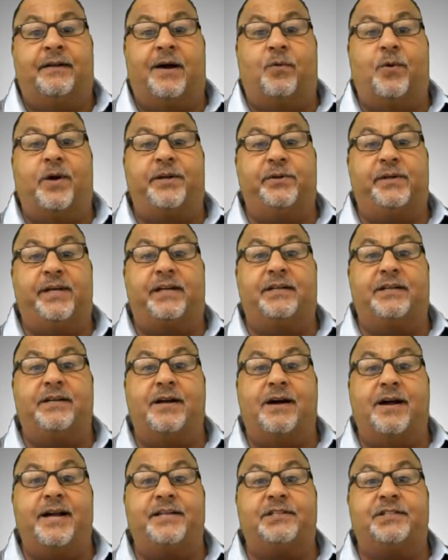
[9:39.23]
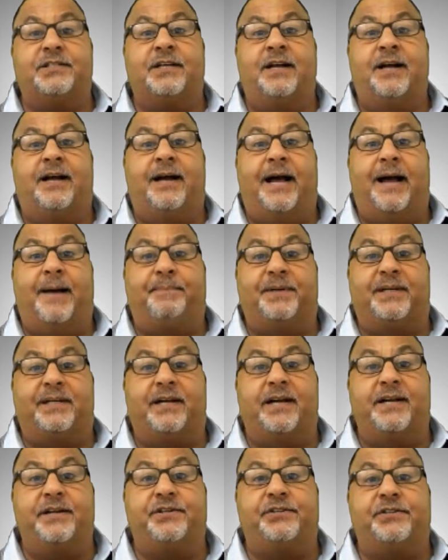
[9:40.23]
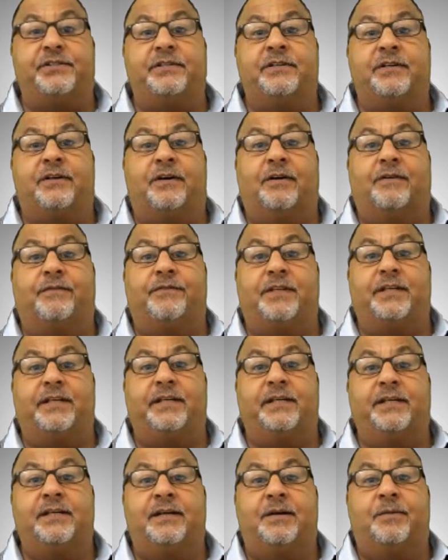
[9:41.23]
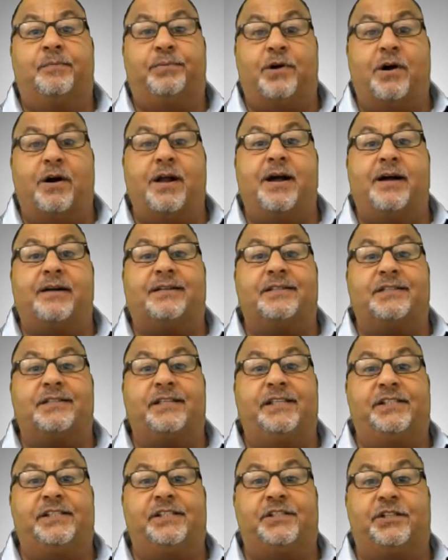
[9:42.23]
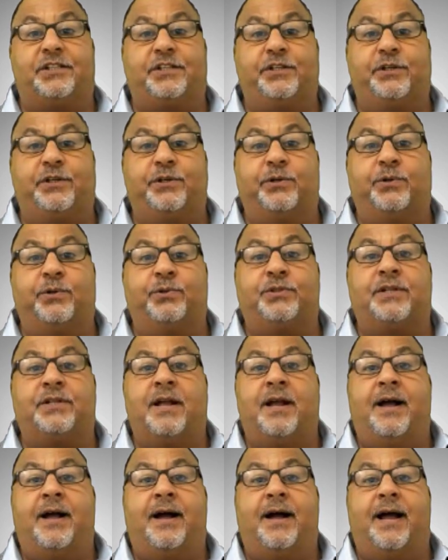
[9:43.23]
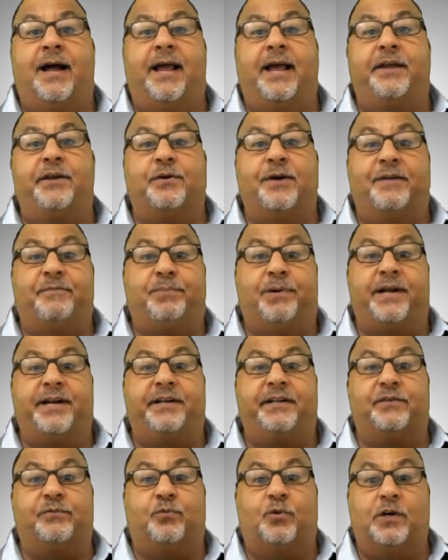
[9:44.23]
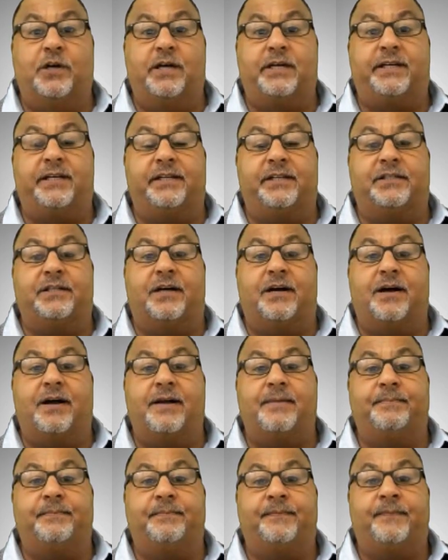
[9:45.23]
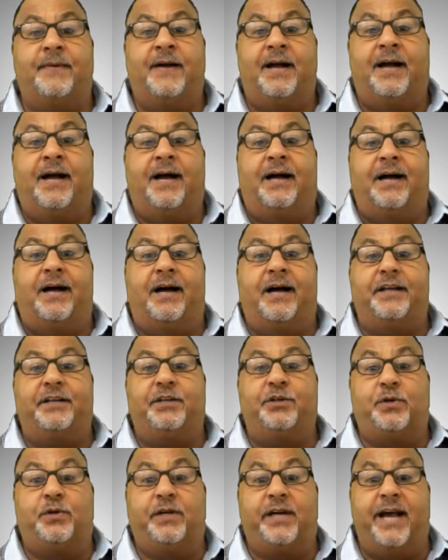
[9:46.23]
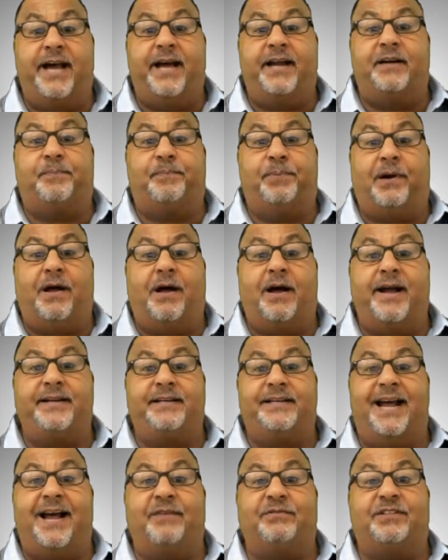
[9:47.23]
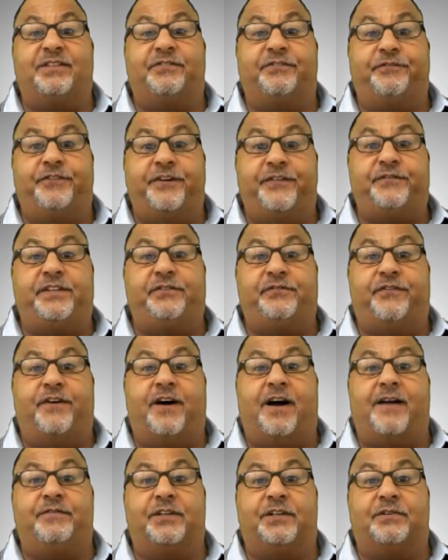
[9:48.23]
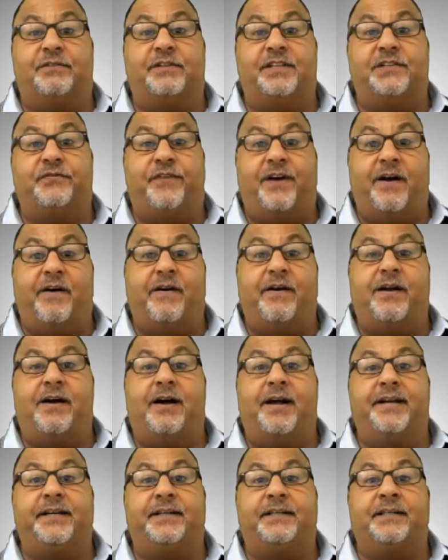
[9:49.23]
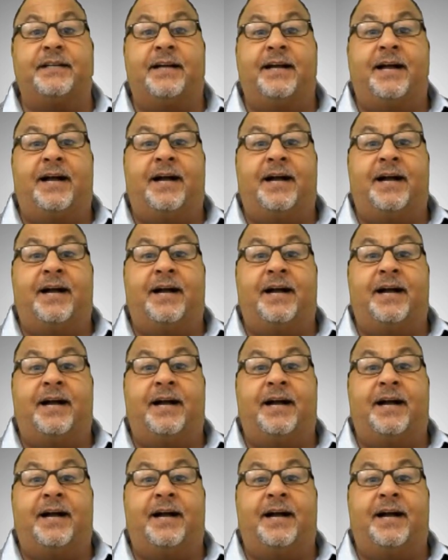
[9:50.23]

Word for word: That way you get a nice application of the product, is easy to use, and you have plenty of working time. You can apply down to 55 degrees Fahrenheit,